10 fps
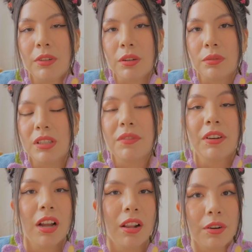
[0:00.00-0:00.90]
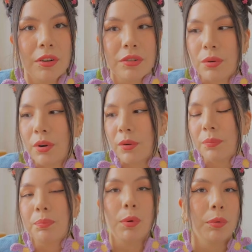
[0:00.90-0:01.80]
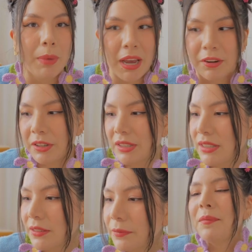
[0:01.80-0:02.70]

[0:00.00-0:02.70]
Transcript: you know, different colors or bold patterns.